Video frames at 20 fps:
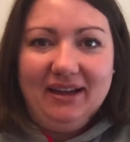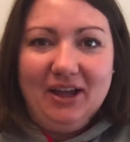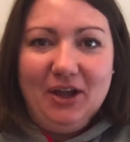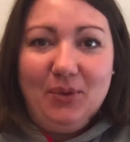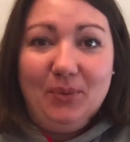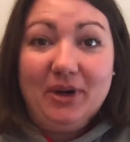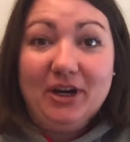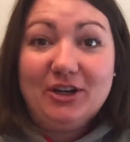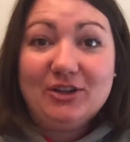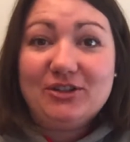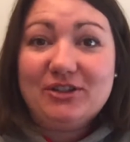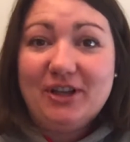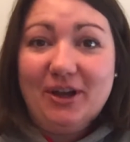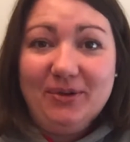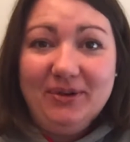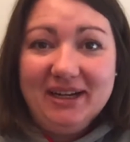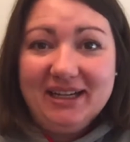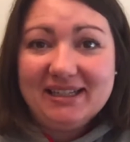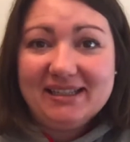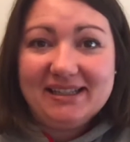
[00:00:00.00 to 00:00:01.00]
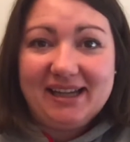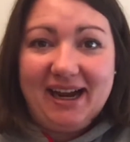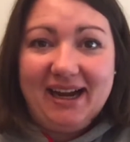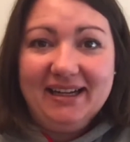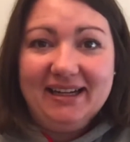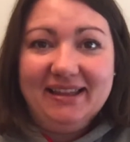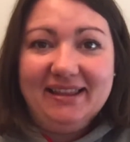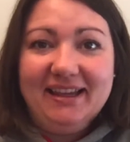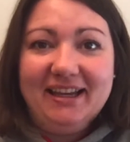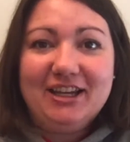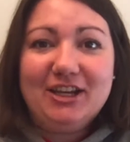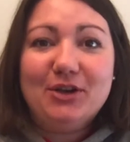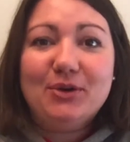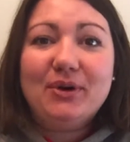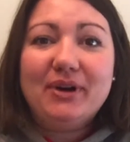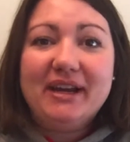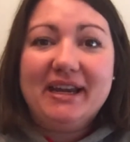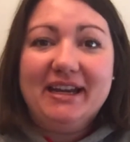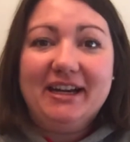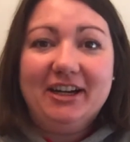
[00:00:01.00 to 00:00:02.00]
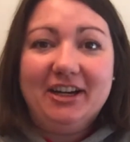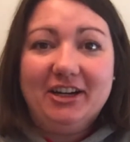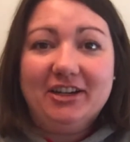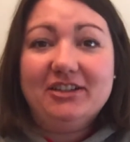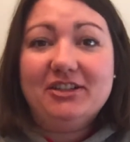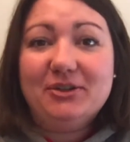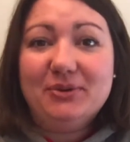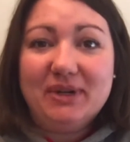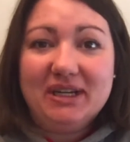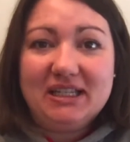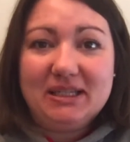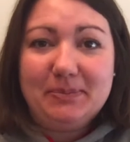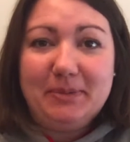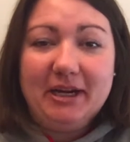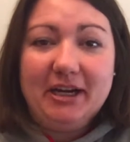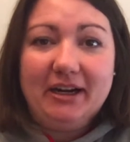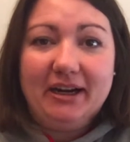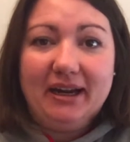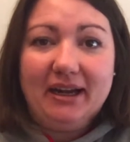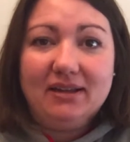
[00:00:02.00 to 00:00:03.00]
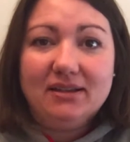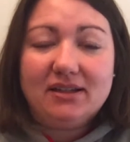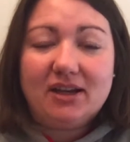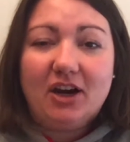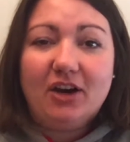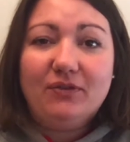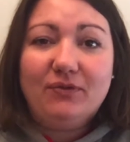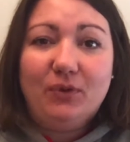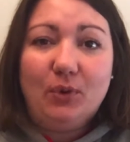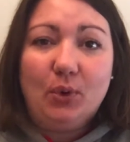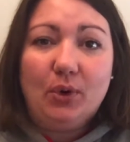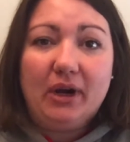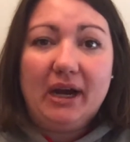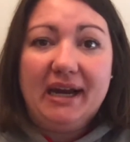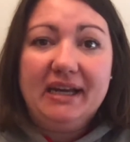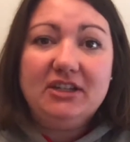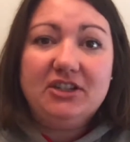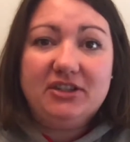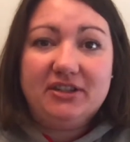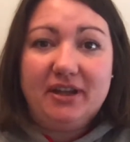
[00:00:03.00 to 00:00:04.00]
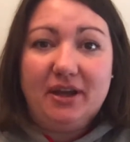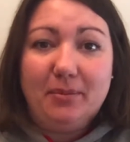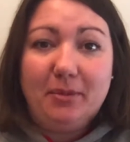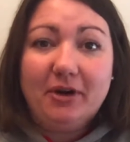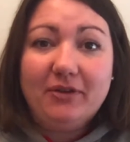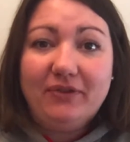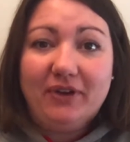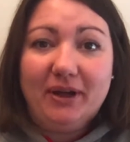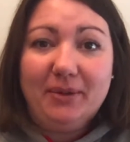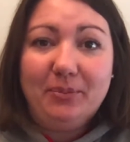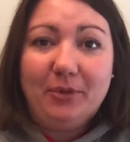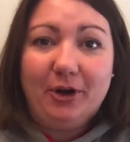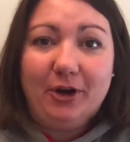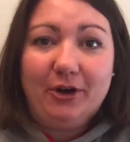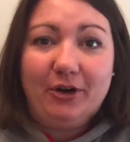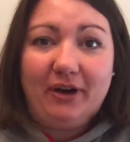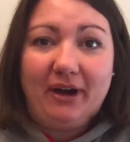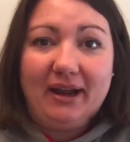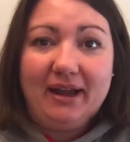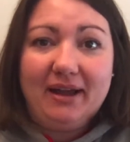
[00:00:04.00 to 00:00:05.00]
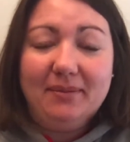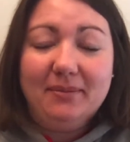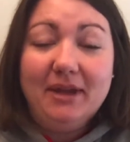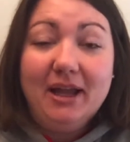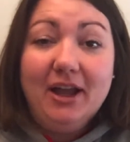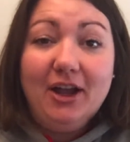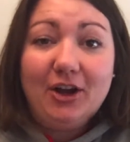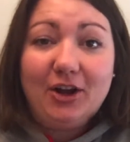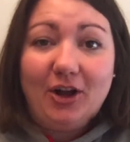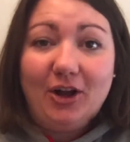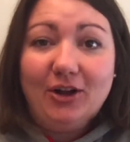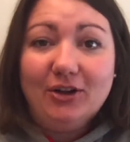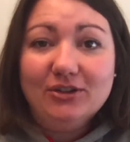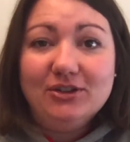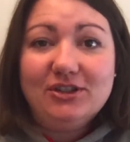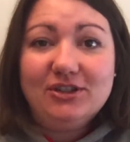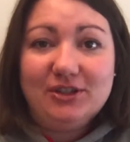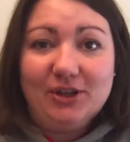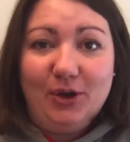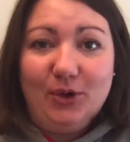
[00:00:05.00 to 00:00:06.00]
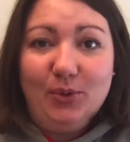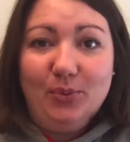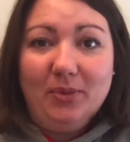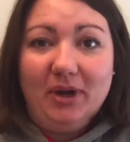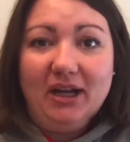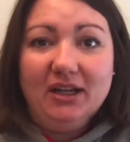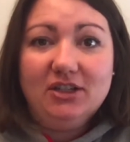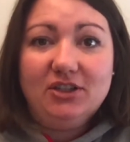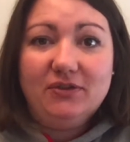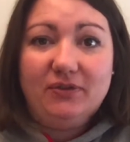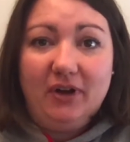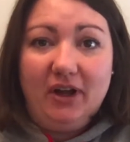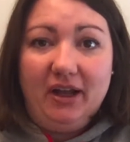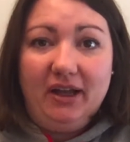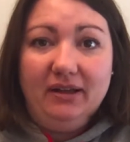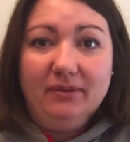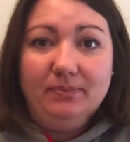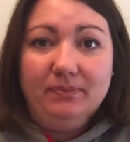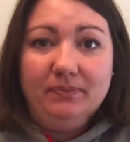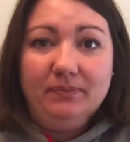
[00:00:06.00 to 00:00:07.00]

We are so excited that you are here to experience our 4-H summer fun program called So Much Fun.